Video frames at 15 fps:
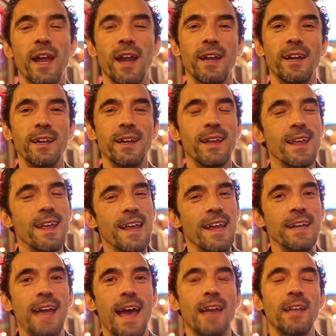Kennedy.
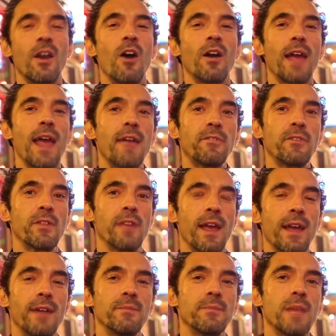And not long after
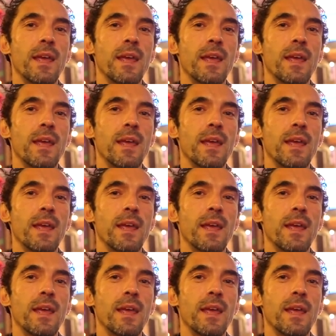that,